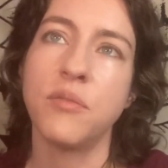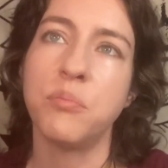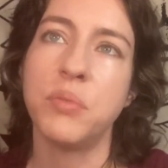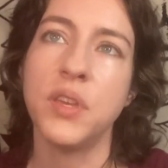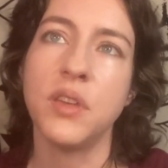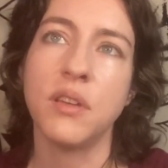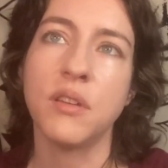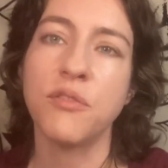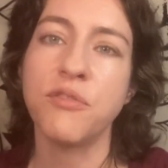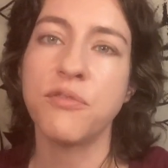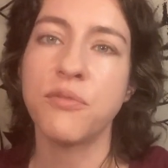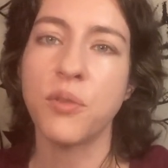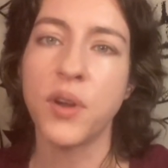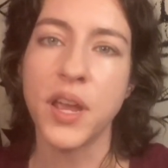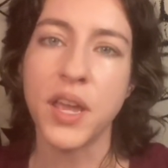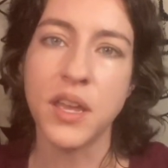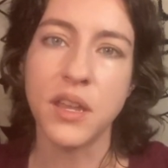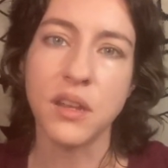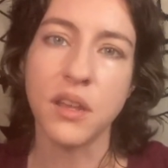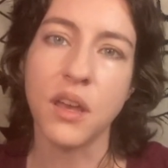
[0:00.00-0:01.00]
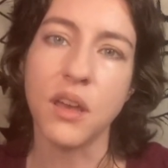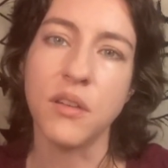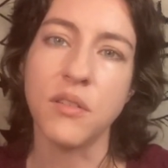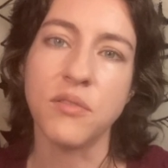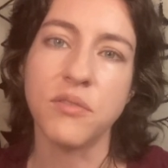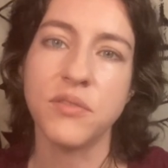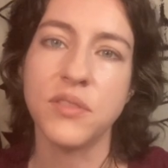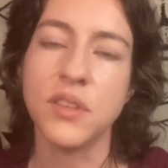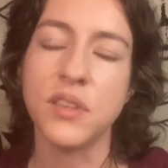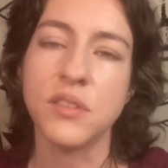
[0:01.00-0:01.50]
being afraid
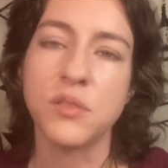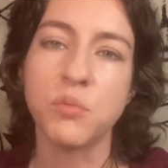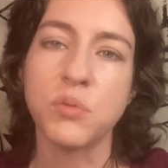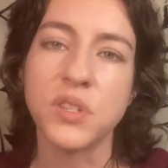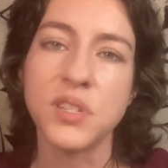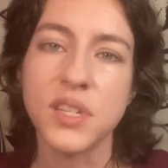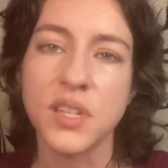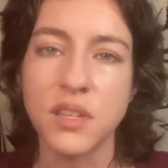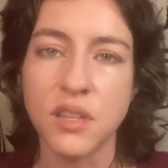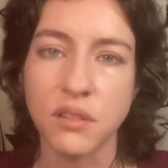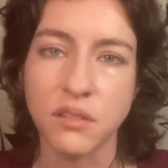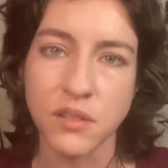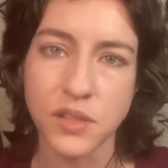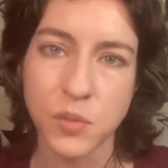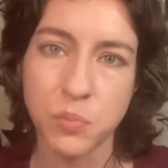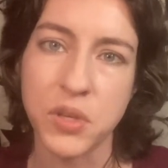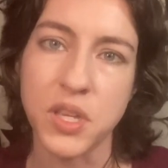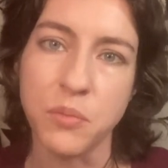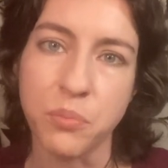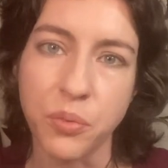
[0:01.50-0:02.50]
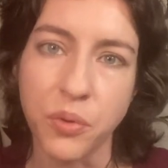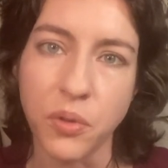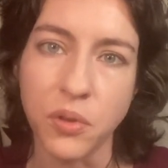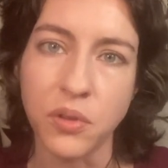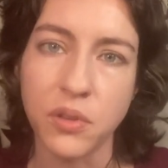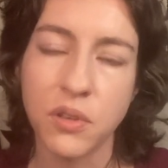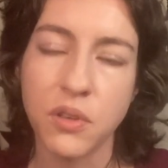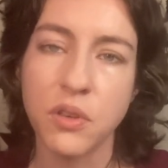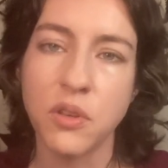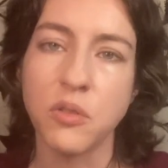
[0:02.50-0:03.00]
of these ridiculous
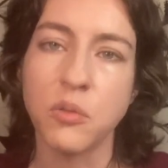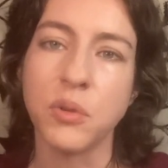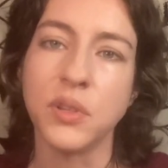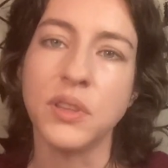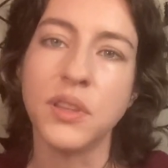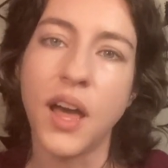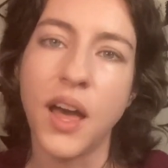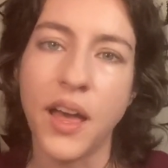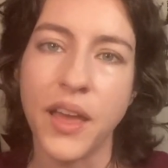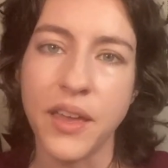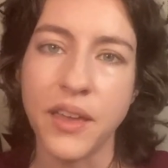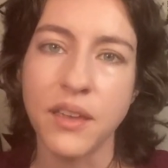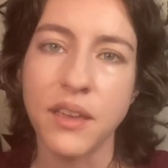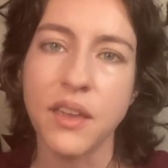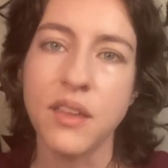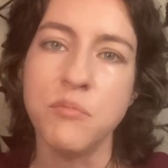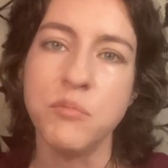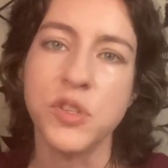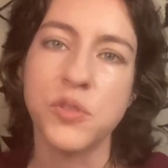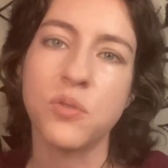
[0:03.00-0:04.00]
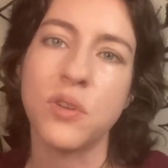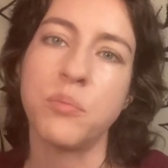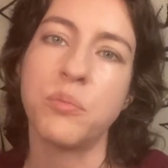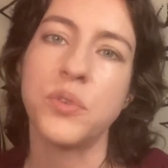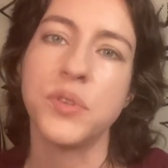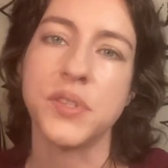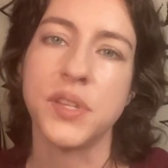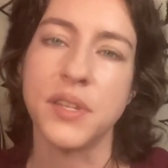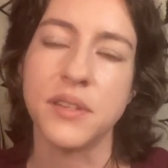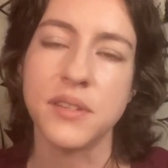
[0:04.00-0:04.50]
people who are lying and
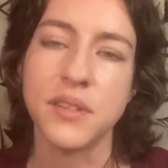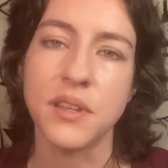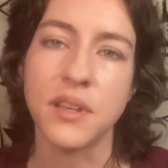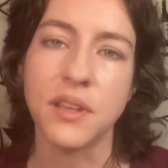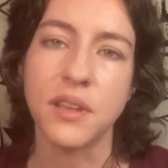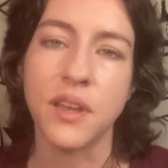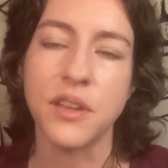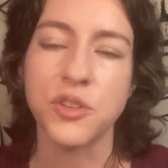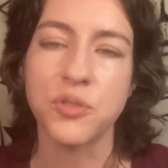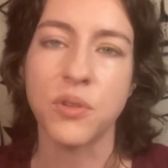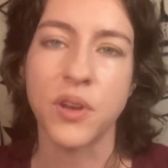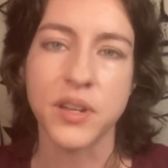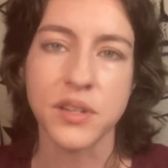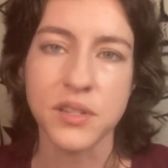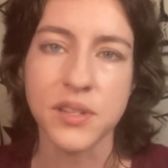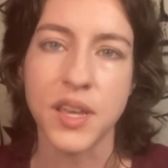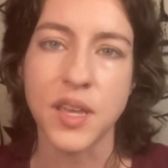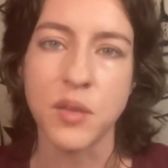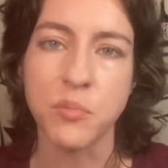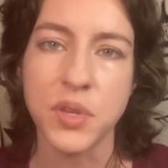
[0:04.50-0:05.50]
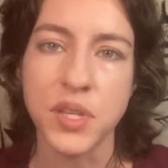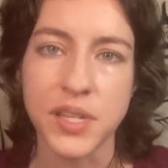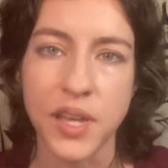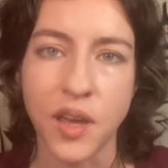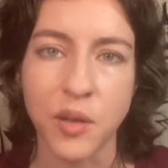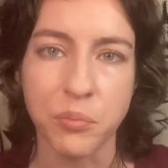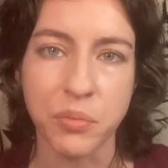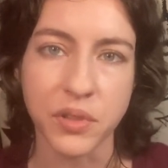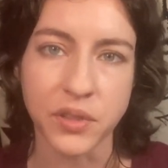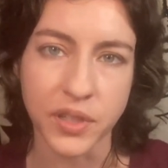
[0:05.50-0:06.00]
misrepresenting and trying to take me
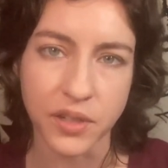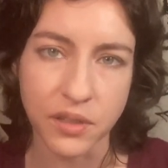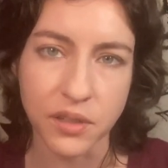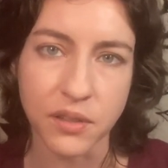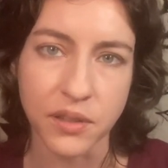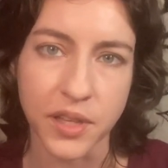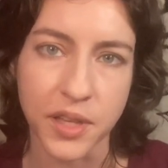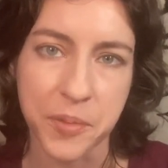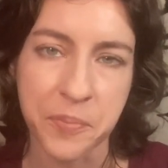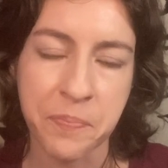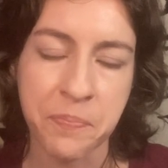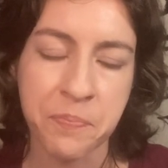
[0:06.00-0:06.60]
down politically.